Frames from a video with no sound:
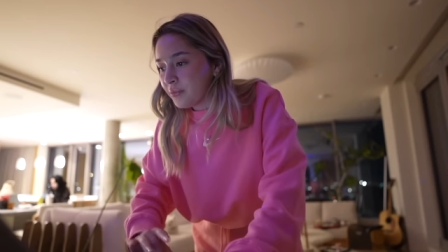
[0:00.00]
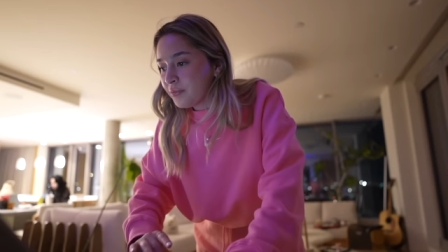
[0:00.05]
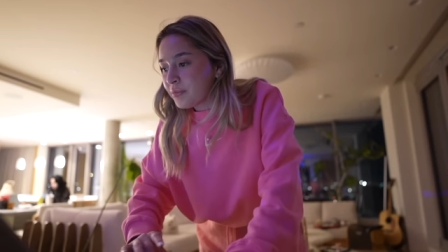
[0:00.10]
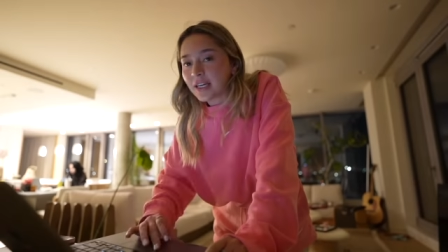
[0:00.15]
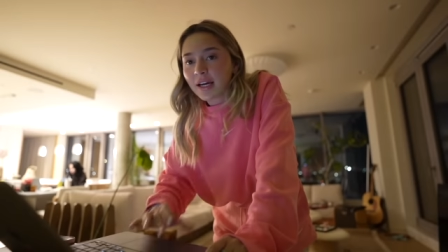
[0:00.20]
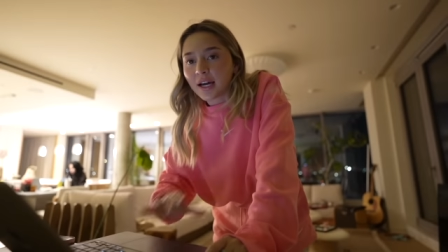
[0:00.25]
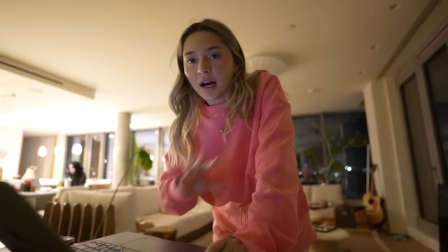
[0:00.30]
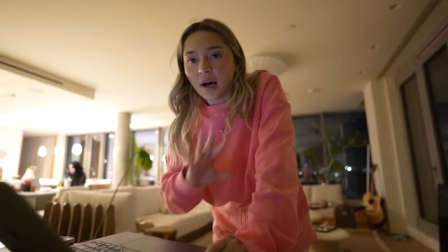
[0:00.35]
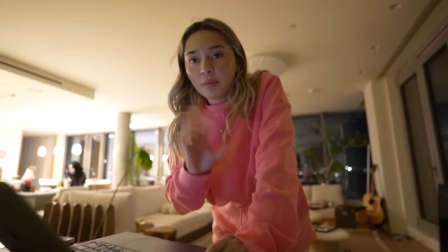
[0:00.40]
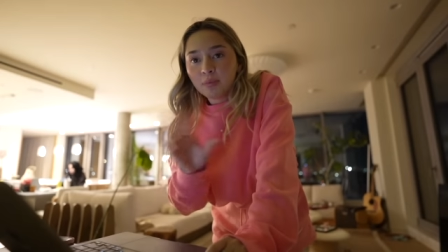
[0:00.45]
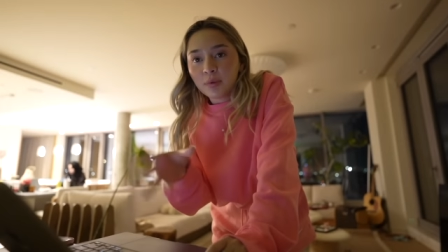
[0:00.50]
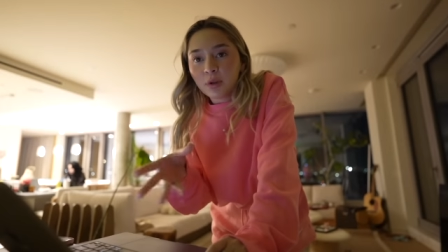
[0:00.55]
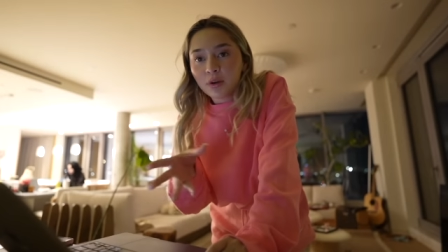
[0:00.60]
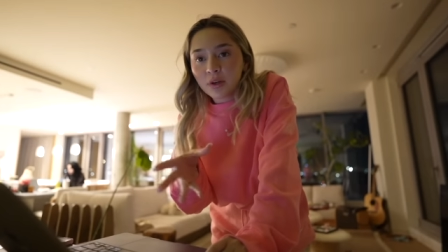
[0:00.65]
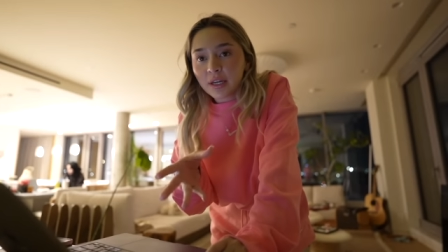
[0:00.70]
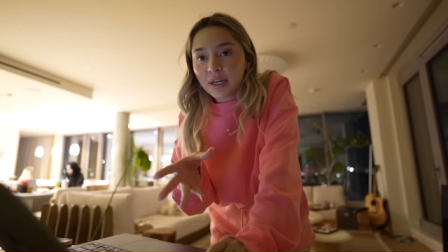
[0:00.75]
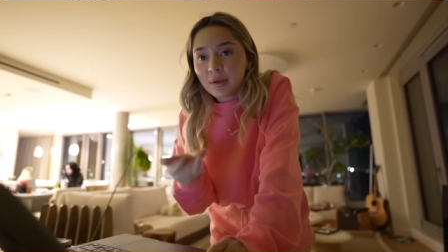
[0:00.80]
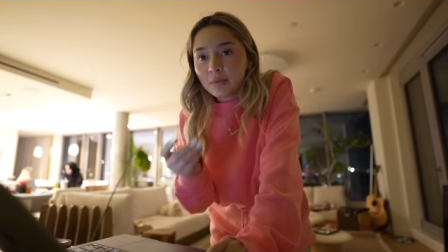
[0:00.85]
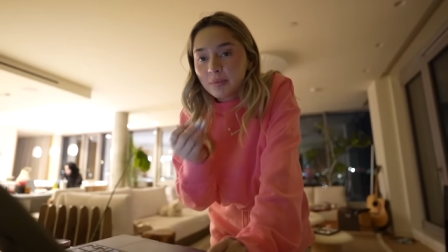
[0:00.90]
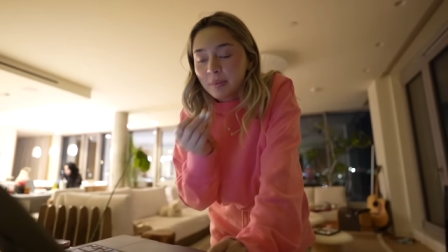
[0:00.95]
It's like
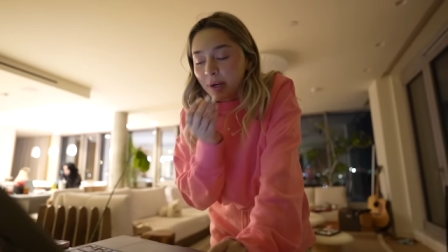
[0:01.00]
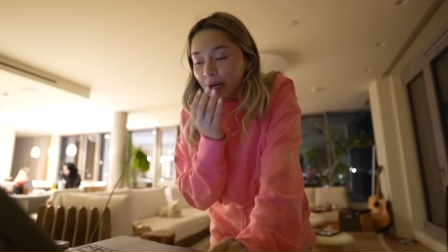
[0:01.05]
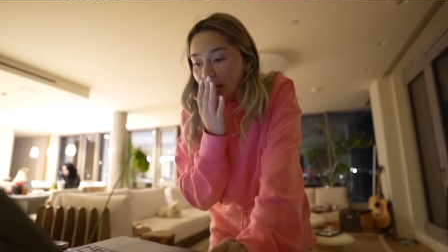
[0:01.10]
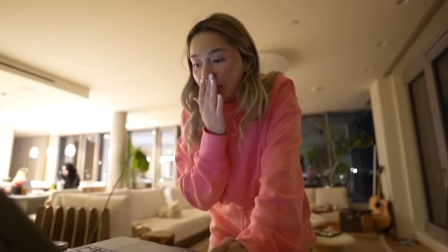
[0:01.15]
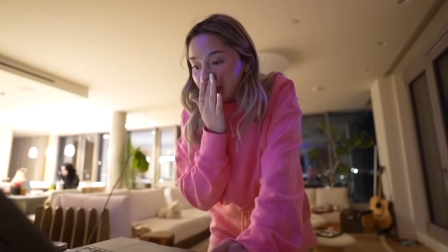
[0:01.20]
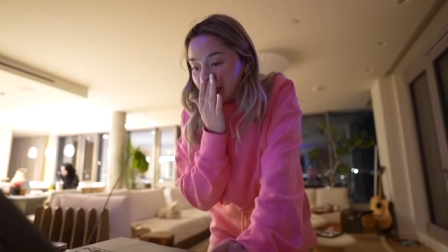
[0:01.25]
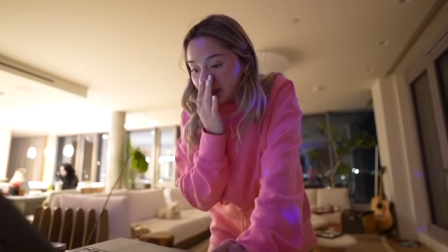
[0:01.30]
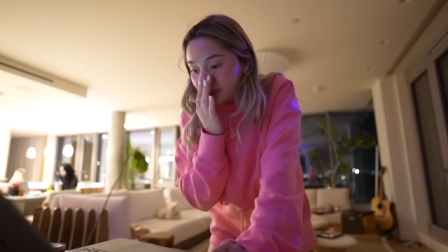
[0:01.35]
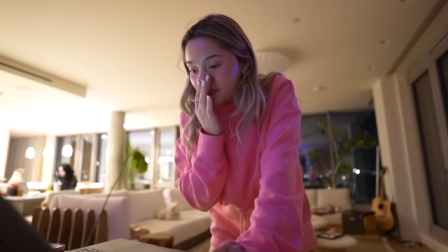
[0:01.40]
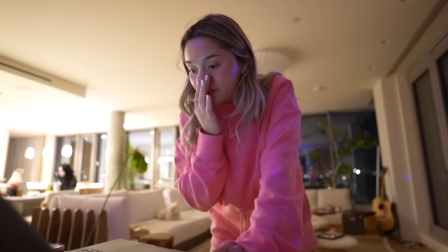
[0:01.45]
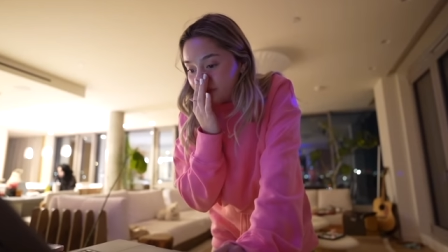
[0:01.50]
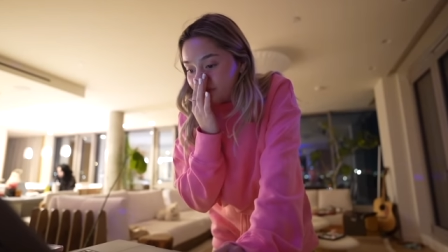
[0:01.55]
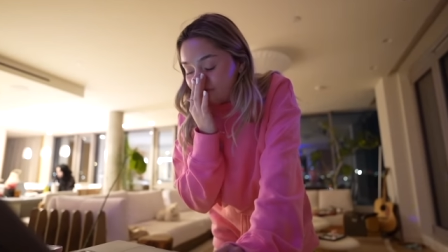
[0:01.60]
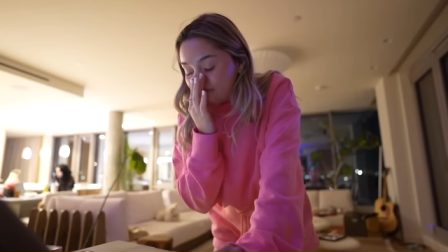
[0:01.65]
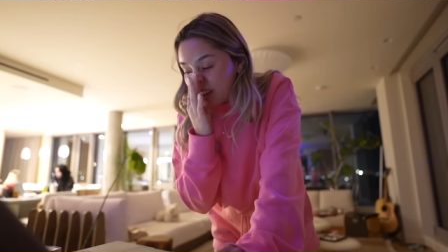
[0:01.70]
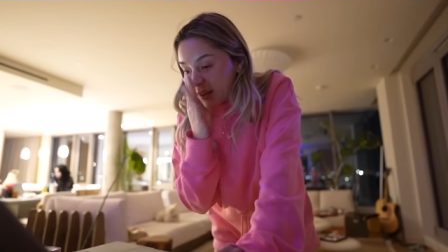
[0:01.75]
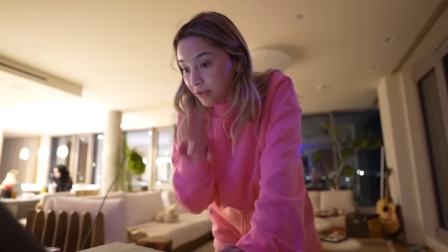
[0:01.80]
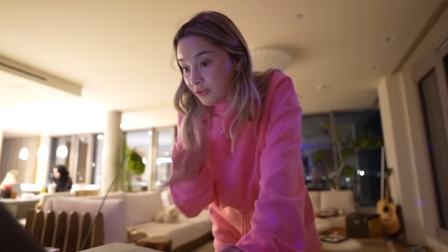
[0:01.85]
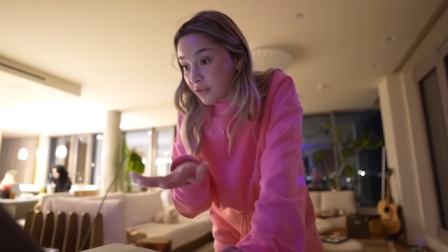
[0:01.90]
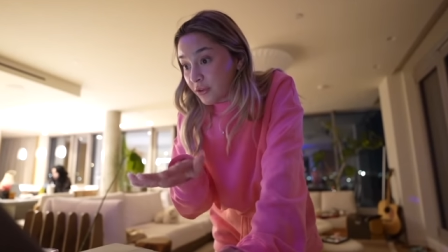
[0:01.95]
uploading, but I need to
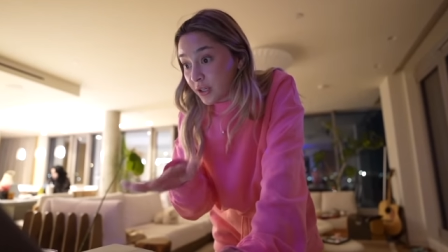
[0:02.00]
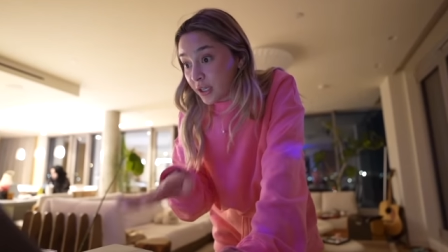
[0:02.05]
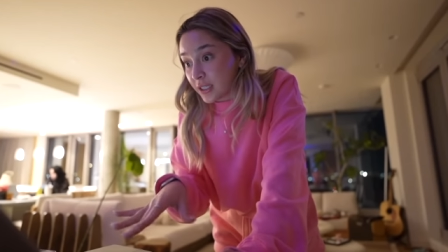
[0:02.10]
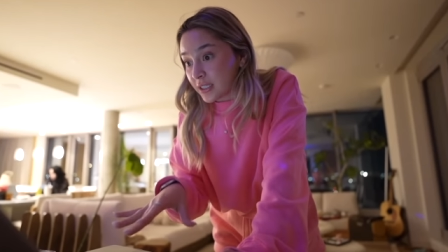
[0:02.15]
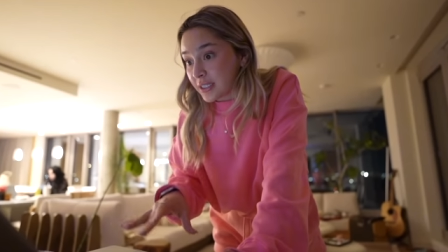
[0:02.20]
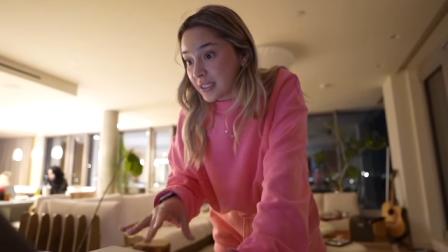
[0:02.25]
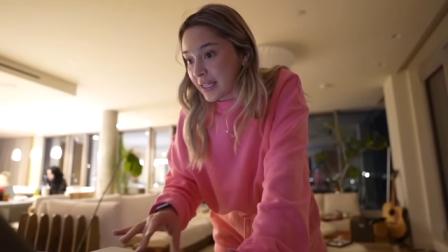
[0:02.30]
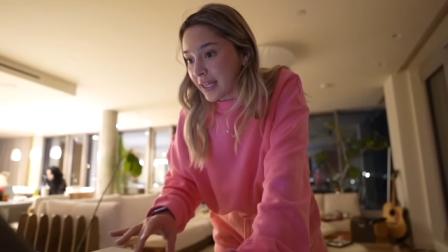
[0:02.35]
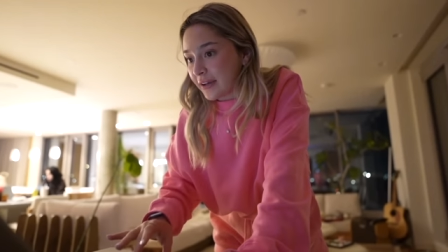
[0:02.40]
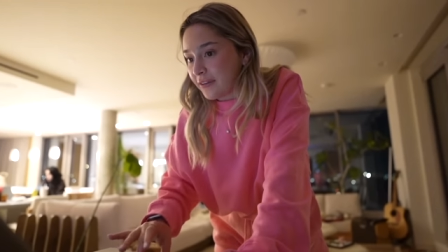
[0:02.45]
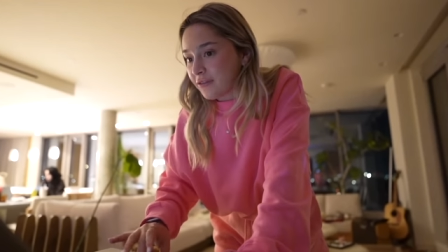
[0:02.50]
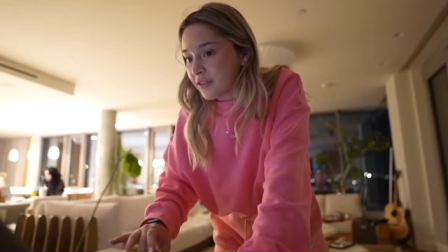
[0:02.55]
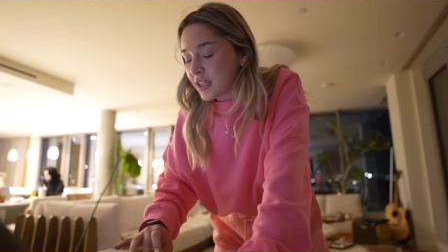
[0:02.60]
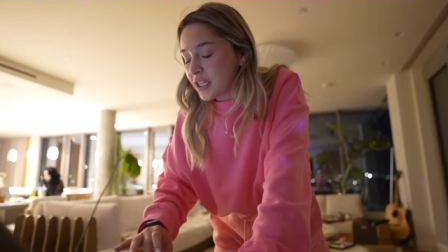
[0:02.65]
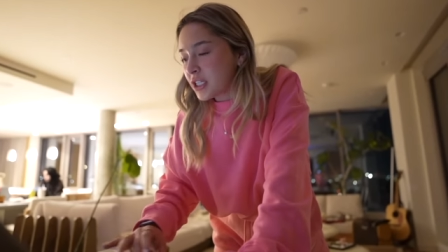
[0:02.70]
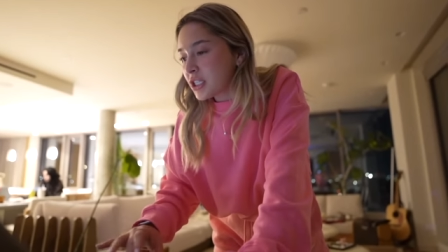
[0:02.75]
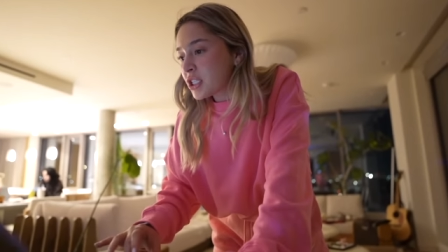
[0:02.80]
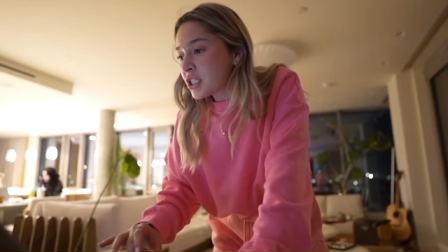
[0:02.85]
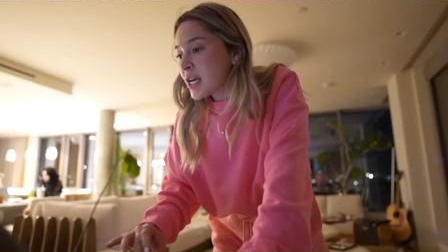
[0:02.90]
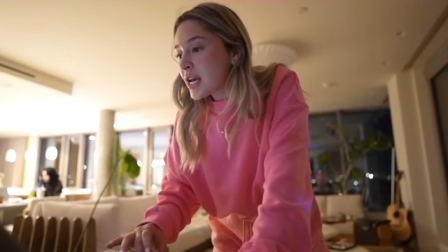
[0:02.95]
wait for it to like
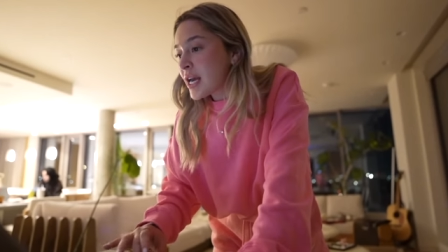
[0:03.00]
finish. It